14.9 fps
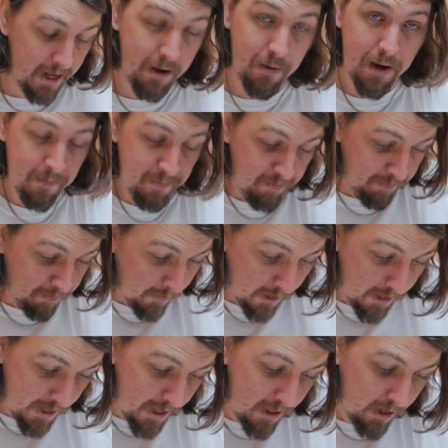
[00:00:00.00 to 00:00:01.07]
Anyway,
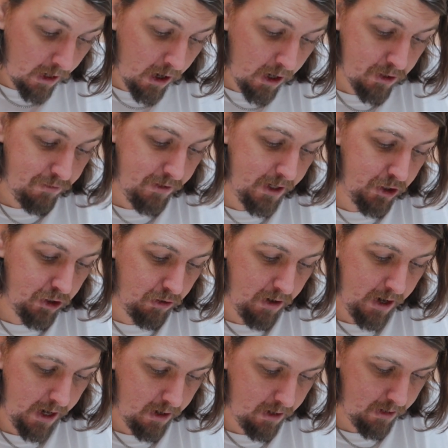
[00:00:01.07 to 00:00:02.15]
near the large village
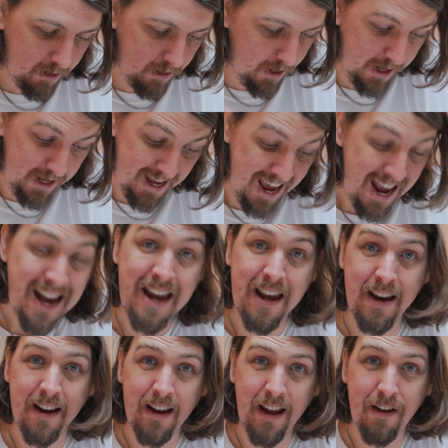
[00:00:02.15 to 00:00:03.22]
green, again,
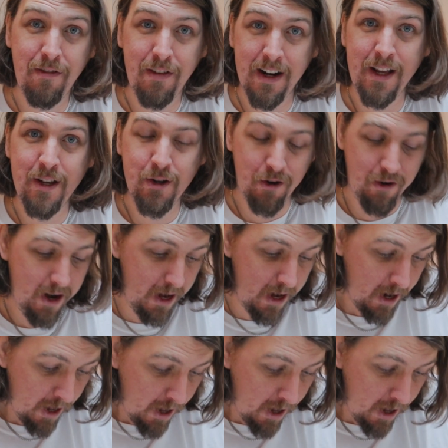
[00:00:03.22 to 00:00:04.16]
a village green.